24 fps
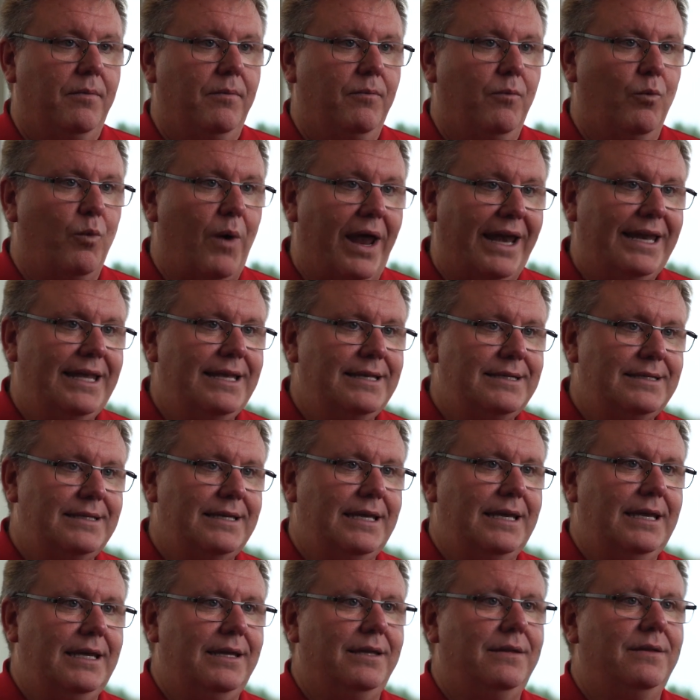ready
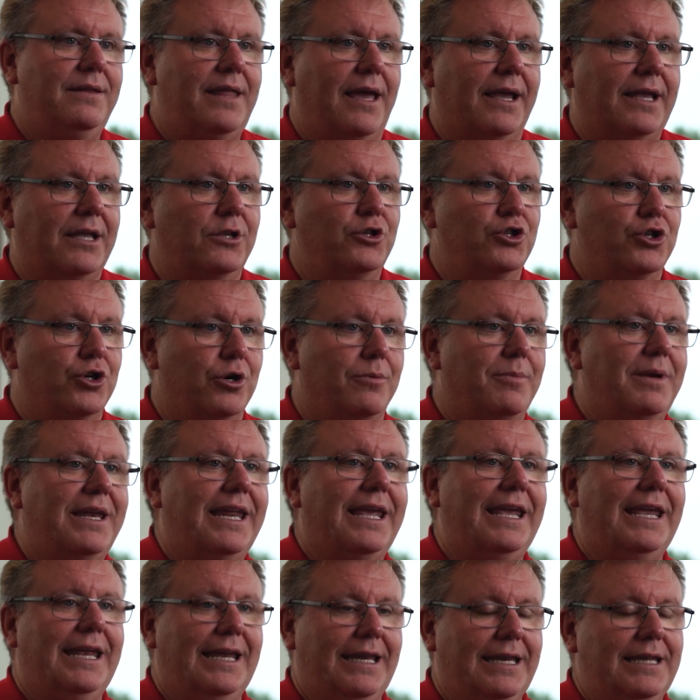seed that can
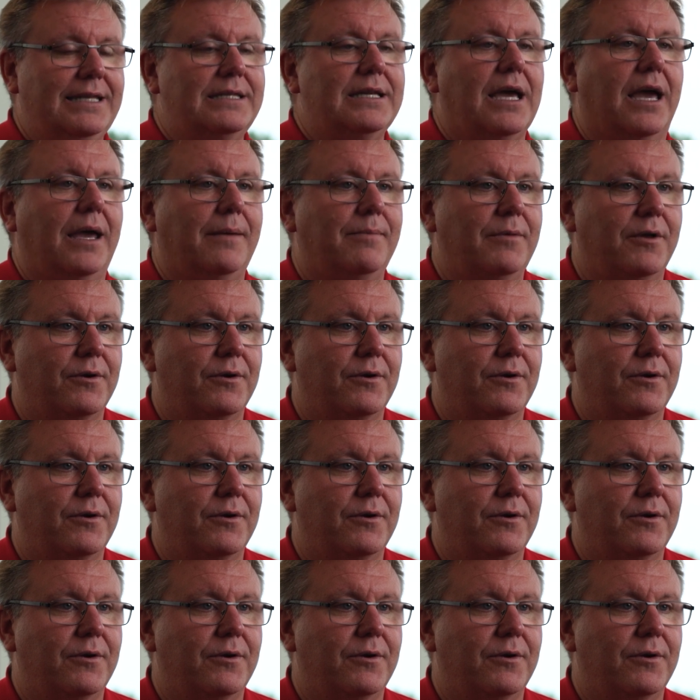germinate anytime